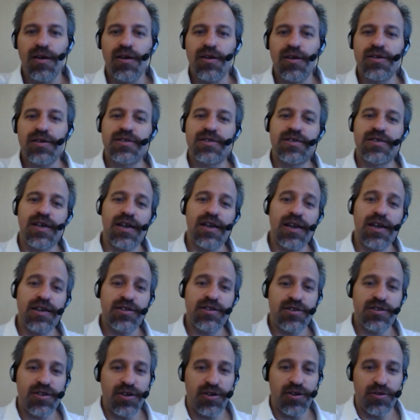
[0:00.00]
selling
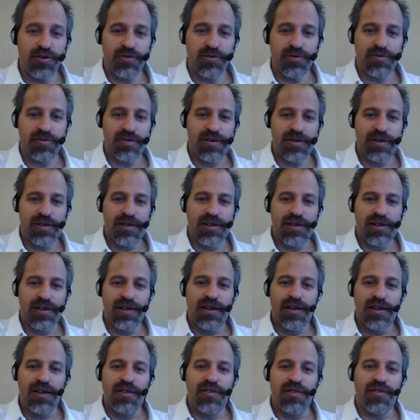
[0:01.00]
to you
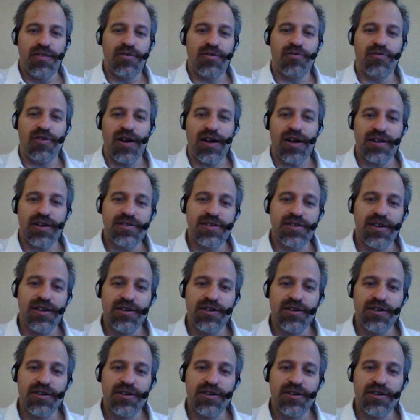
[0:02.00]
the drugs